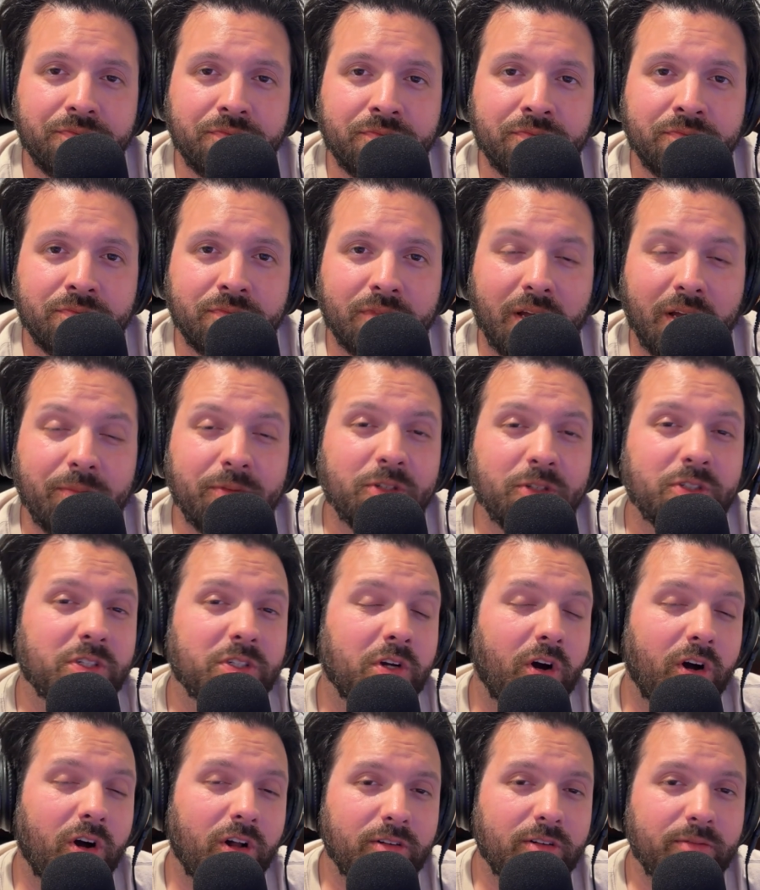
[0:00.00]
I'm using
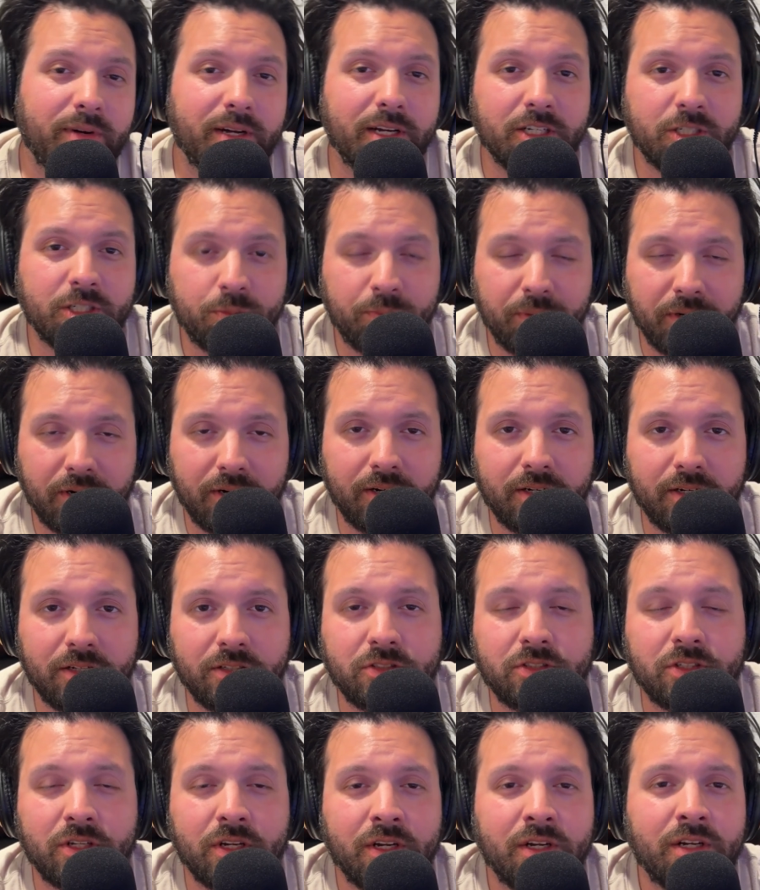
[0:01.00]
all of my
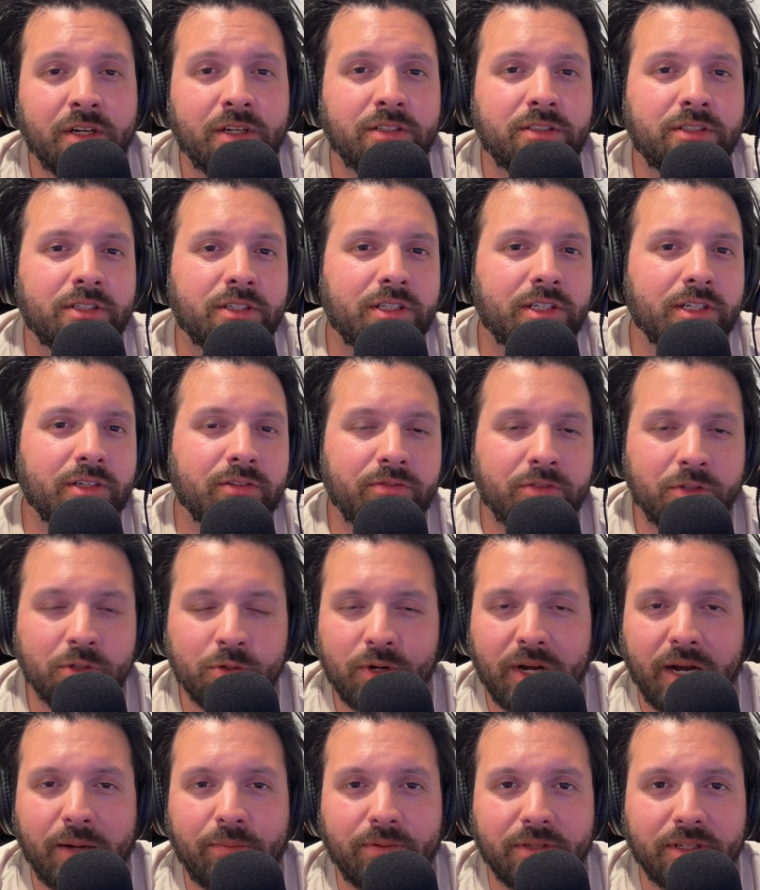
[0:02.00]
experience to give you
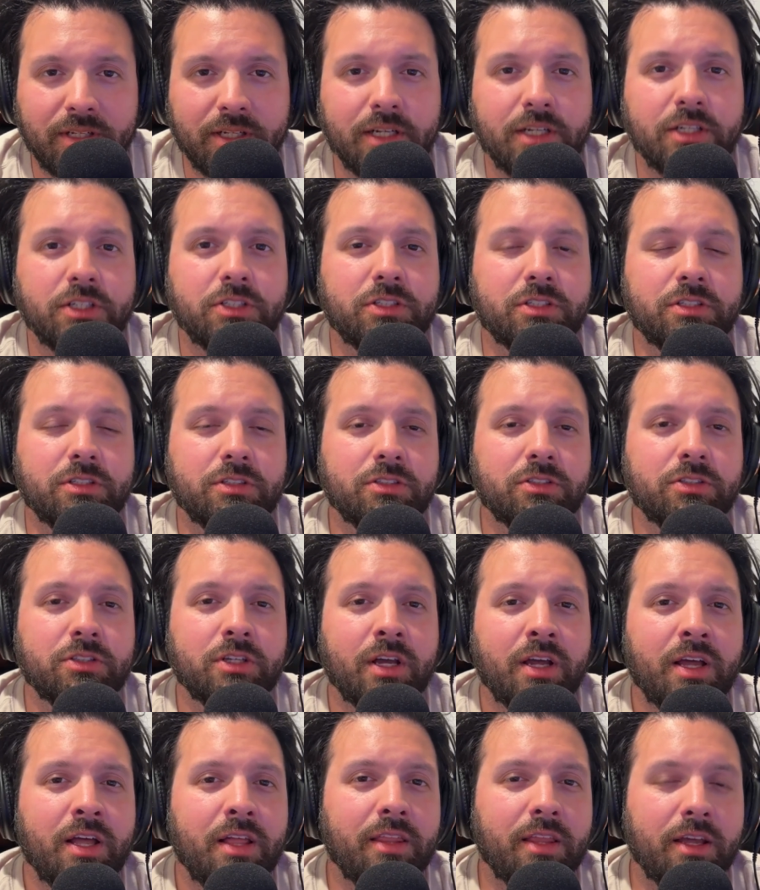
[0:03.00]
applications
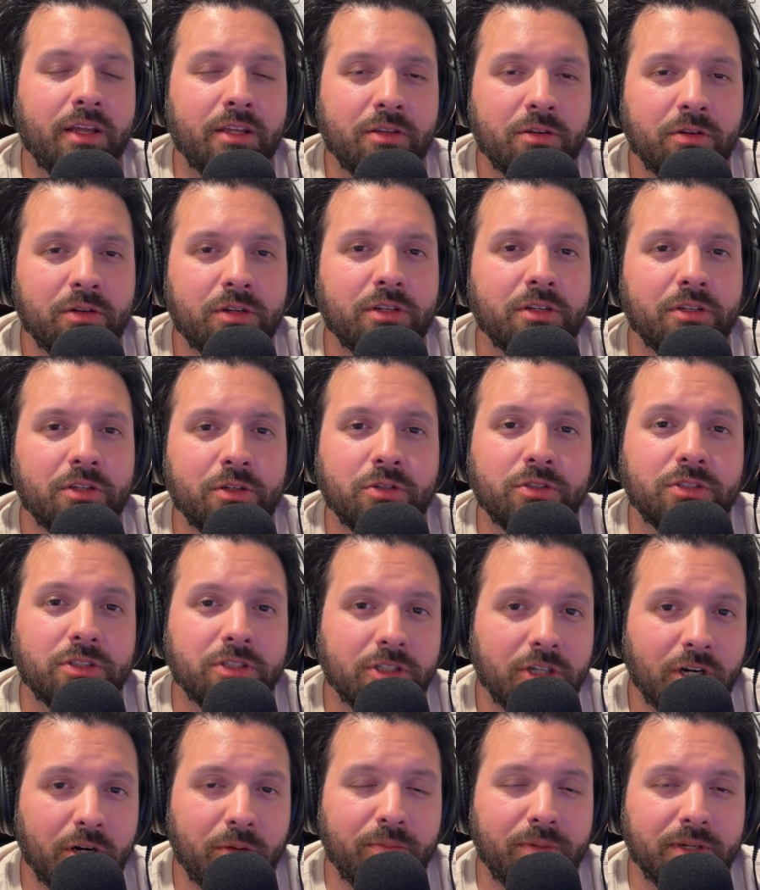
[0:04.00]
that you can use in
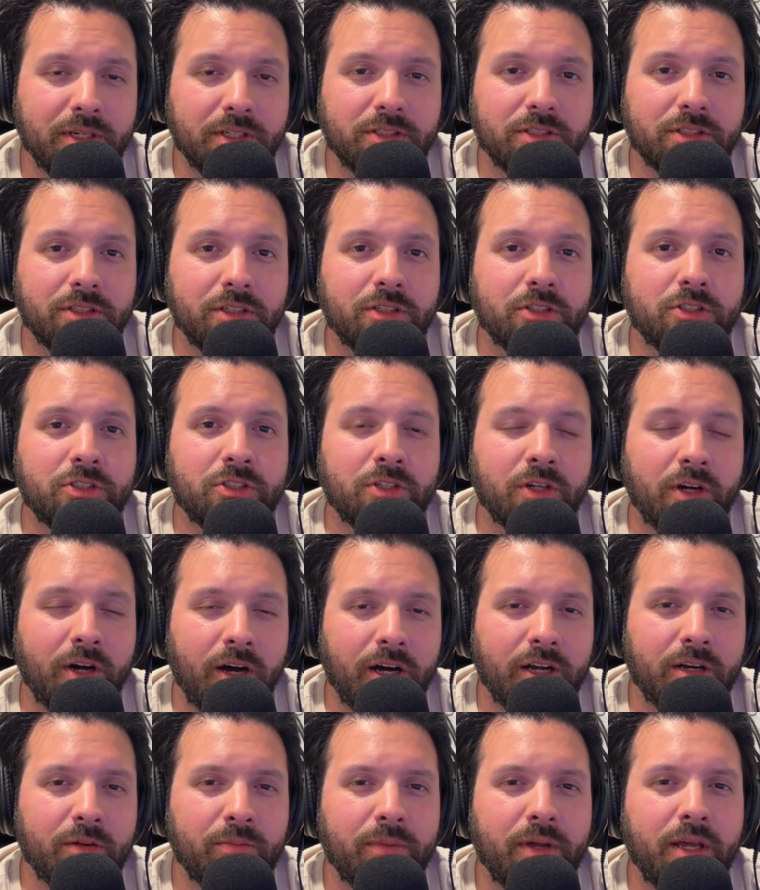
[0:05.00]
your business to
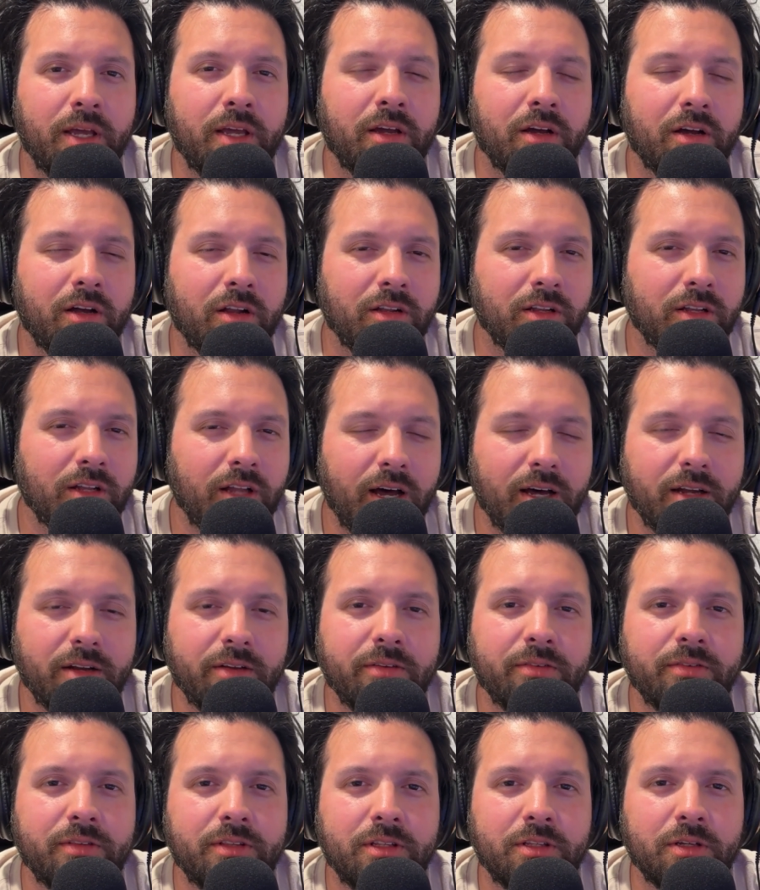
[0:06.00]
automate a lot
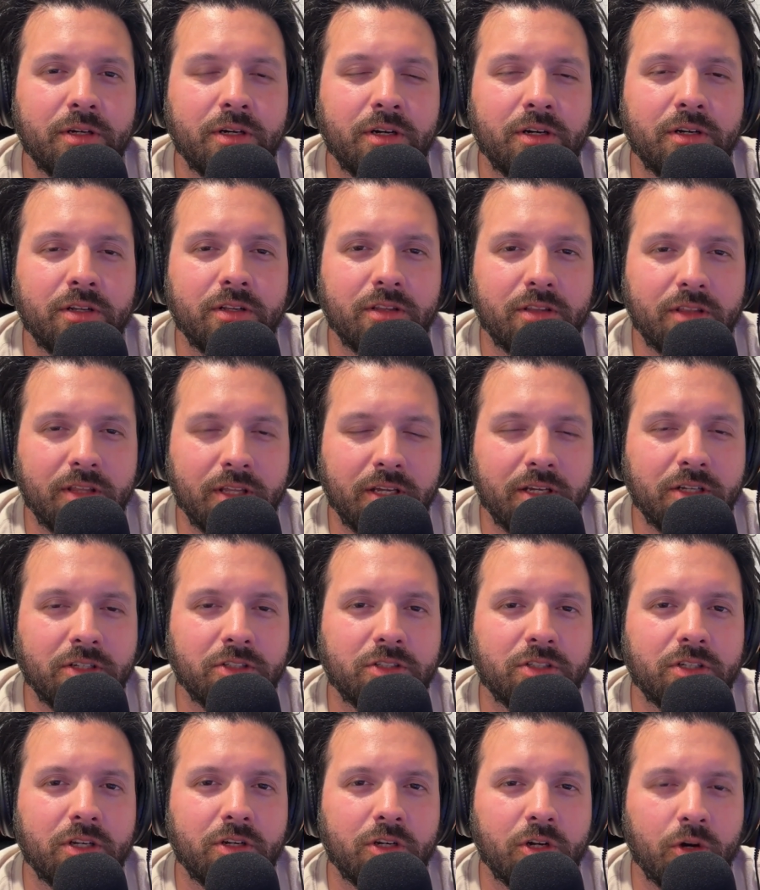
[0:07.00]
of the
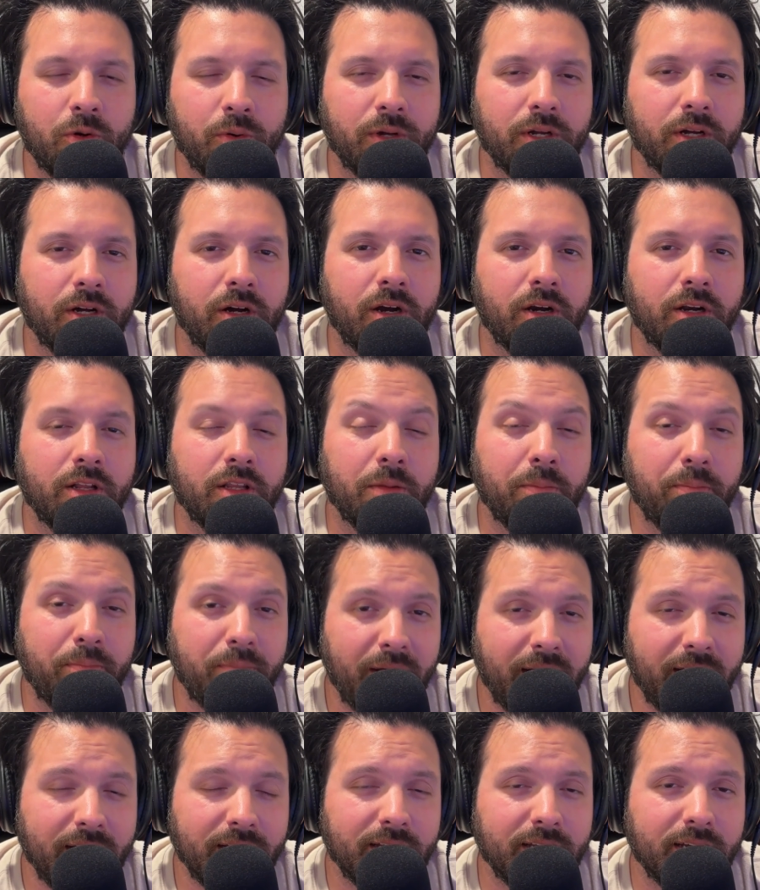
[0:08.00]
things going on the
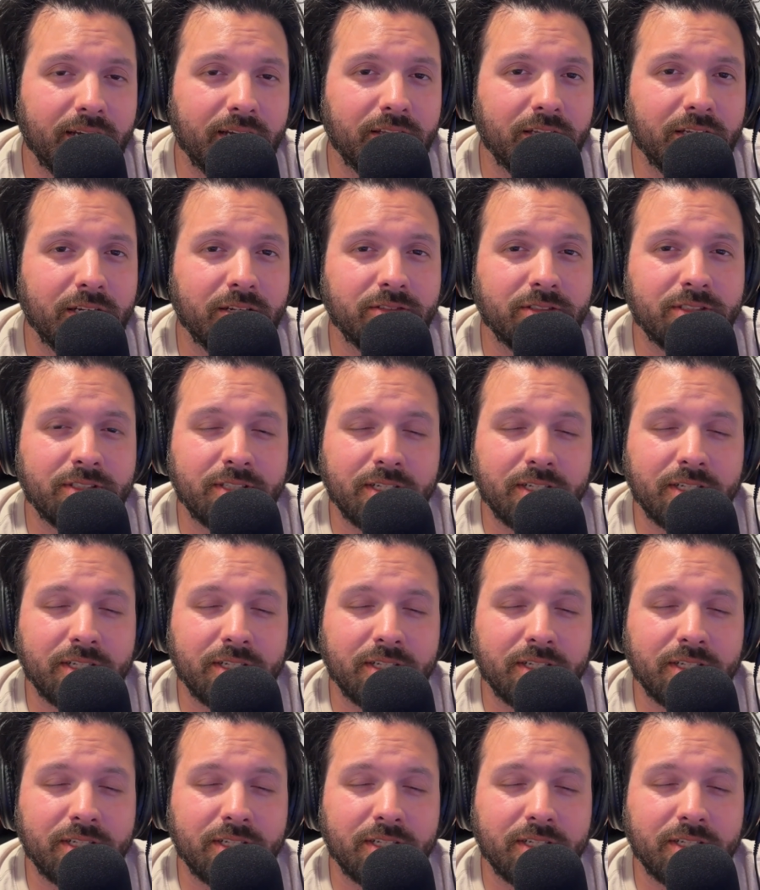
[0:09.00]
back end that you have to take